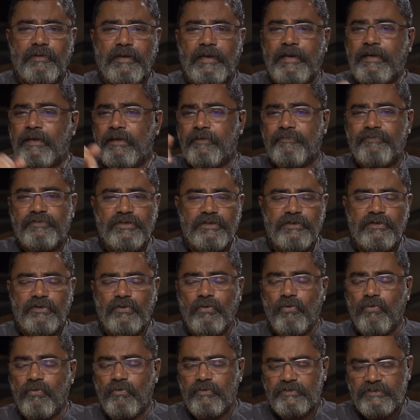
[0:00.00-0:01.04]
And if she
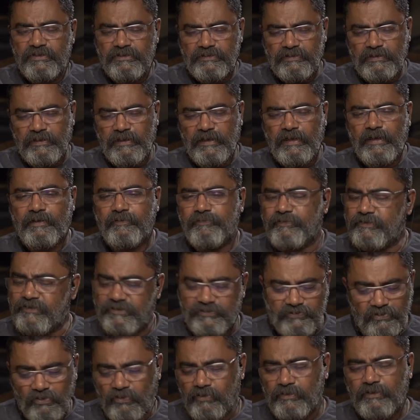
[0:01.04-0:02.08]
knows she's alive,
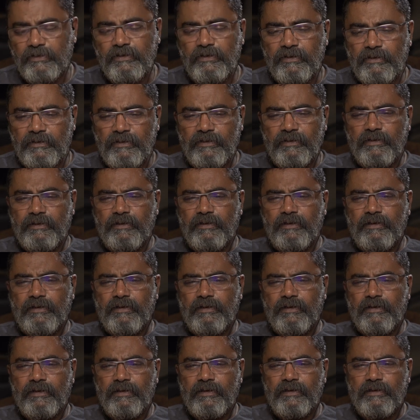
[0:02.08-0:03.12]
she's not.
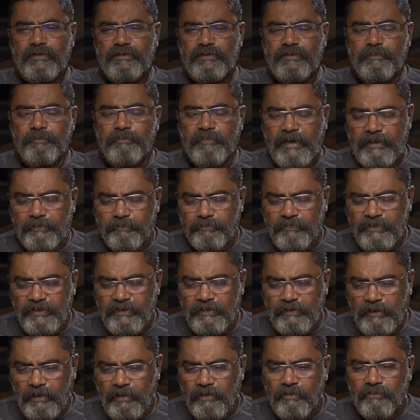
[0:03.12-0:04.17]
She met
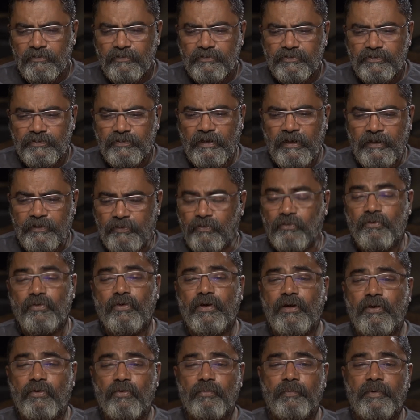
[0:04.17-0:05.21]
me now. I don't
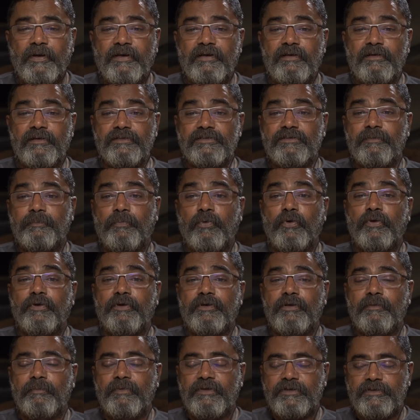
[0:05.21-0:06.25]
know, I hope I didn't
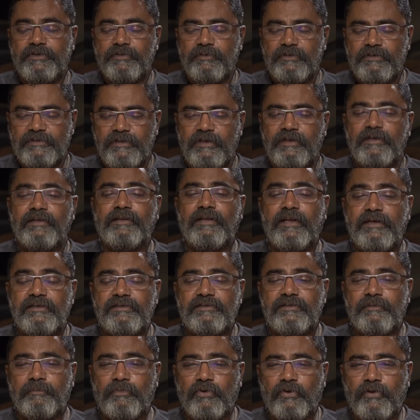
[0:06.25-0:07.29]
disappoint. But she'll say, that's the